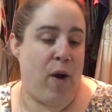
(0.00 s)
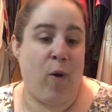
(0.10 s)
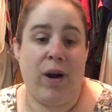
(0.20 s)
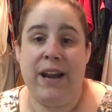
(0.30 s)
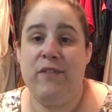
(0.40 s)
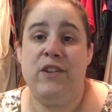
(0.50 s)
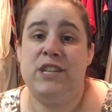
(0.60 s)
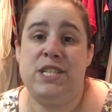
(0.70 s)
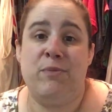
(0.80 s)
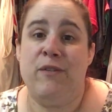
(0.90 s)
Or if you're
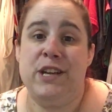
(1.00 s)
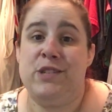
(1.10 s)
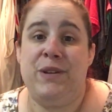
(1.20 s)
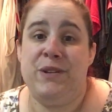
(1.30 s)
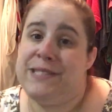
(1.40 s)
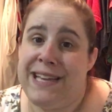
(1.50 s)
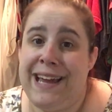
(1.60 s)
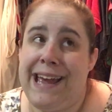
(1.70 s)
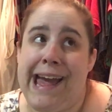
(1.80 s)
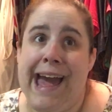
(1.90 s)
just moving to a new
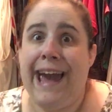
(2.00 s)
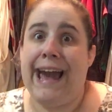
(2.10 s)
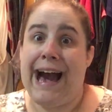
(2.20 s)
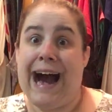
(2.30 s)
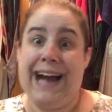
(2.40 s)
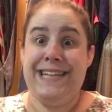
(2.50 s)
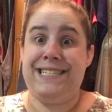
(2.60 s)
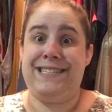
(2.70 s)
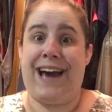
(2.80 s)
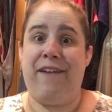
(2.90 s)
city. Hey, I
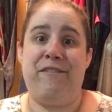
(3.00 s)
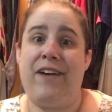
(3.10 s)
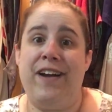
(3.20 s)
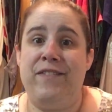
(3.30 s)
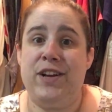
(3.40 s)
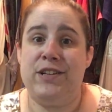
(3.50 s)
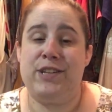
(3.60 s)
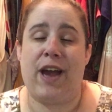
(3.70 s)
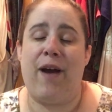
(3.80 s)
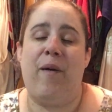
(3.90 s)
did that 5
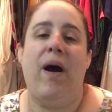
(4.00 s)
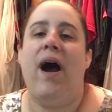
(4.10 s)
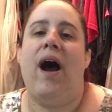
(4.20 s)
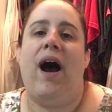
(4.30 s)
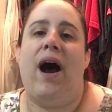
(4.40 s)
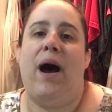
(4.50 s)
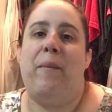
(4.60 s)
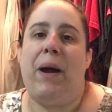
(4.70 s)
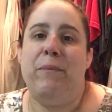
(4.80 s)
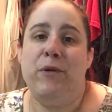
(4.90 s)
years ago.
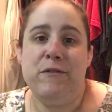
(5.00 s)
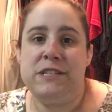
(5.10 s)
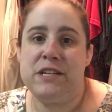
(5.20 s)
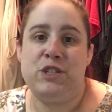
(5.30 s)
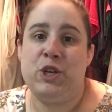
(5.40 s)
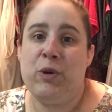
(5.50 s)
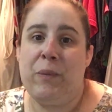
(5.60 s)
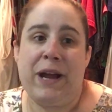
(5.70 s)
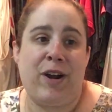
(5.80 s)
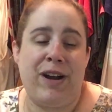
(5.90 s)
I moved to
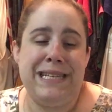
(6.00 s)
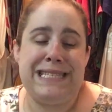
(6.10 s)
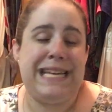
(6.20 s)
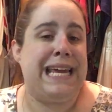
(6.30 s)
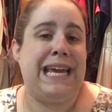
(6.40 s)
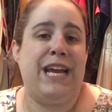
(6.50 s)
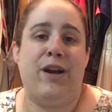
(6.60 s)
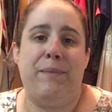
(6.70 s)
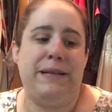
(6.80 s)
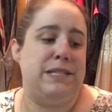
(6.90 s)
my current city
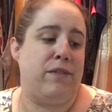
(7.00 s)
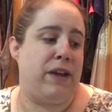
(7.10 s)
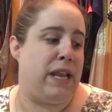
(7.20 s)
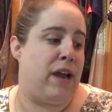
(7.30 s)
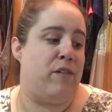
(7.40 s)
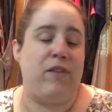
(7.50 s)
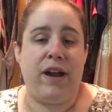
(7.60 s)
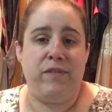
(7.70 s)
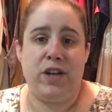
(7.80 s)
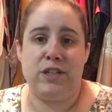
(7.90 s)
here in Pennsylvania
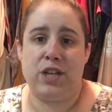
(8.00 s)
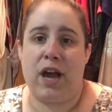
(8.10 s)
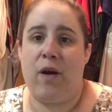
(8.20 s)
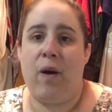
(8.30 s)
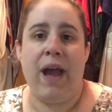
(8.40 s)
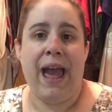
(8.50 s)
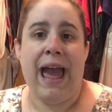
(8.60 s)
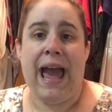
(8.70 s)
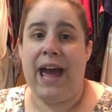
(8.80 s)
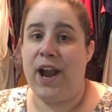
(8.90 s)
5 years ago,
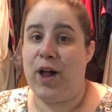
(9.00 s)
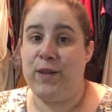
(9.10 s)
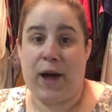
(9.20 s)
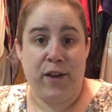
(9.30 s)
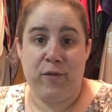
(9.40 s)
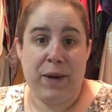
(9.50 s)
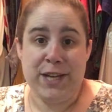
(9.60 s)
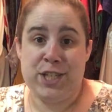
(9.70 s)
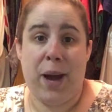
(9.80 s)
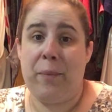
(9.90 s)
and a lot of
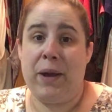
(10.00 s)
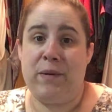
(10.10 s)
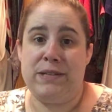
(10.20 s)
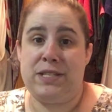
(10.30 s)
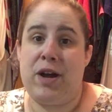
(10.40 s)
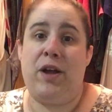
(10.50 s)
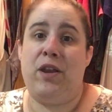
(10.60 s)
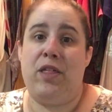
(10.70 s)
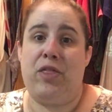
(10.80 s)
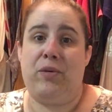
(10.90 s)
my shopping was
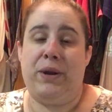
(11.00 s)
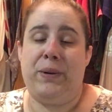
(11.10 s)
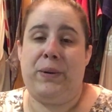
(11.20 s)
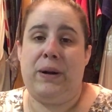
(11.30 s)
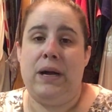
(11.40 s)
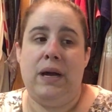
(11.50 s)
done through